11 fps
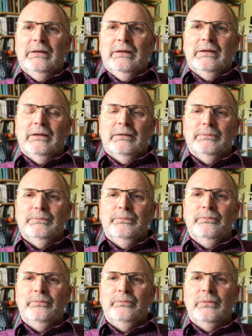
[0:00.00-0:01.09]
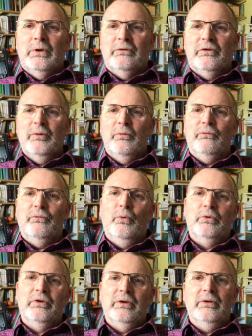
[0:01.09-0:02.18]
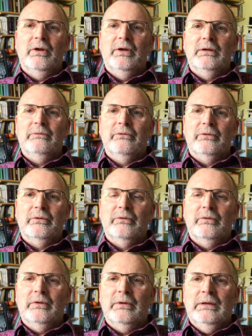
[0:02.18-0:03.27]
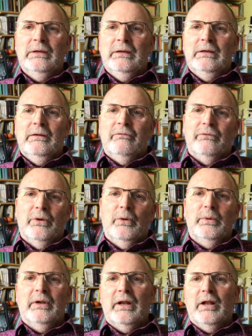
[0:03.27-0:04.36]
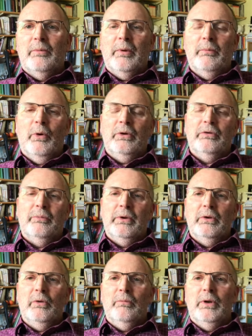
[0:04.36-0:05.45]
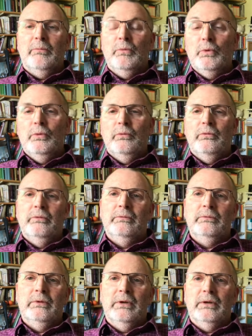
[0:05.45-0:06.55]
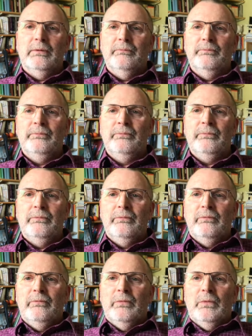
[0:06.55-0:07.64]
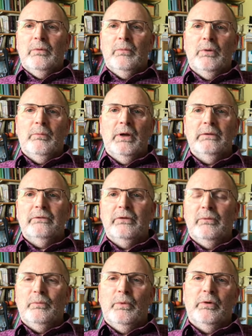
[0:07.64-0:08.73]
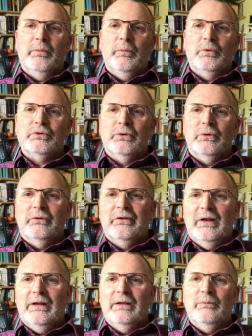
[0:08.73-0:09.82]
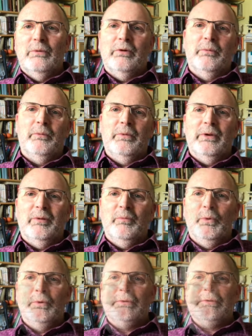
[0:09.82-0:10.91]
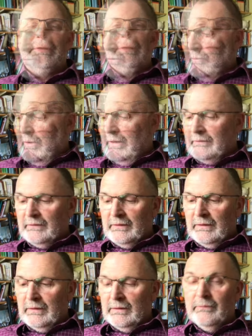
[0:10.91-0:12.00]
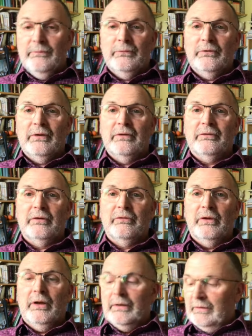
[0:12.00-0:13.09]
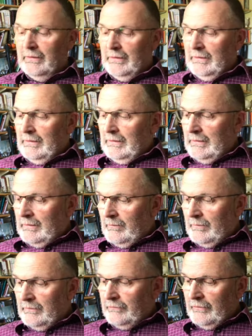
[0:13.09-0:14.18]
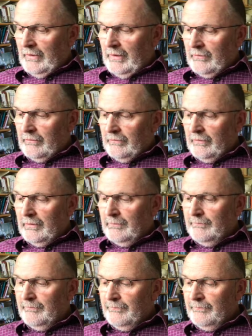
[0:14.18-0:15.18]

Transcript: um, a team of 14 knives that uh, flow in and out of my pocket depending on my mood, um, my mindset, what I've been watching on telly, what I've been reading in books. Right, uh, so let's get started. We'll start um,